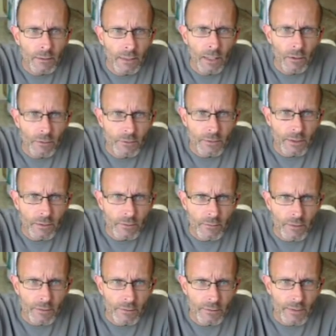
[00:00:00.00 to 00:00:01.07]
Now is there
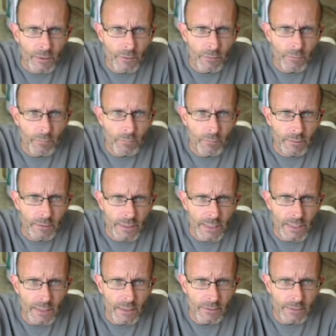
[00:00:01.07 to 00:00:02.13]
is there
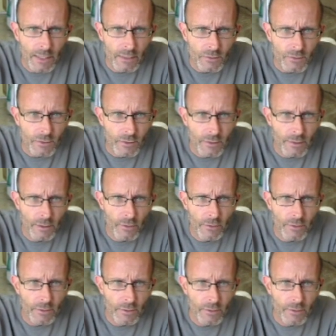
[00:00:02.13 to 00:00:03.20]
key attached to the other
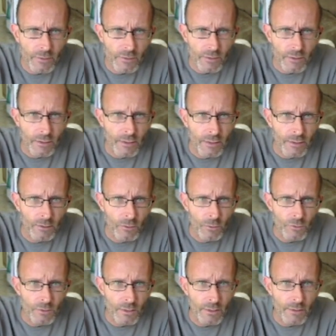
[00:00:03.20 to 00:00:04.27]
end of this and they
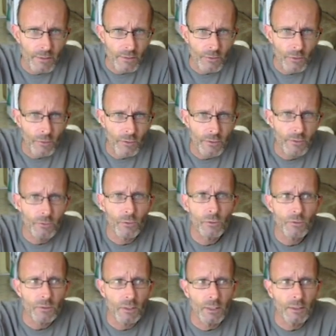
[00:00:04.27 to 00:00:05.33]
closed it in the door and the
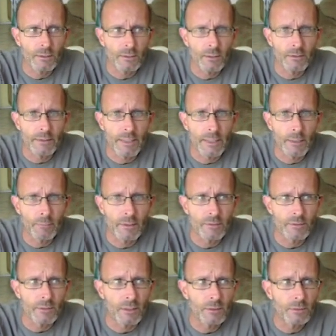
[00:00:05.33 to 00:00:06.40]
door's locked. Oh damn, that
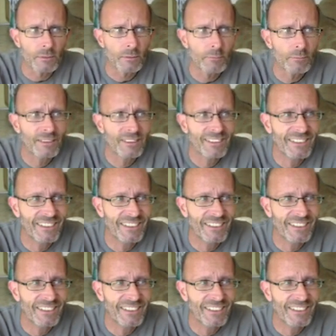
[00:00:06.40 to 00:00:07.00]
sucks.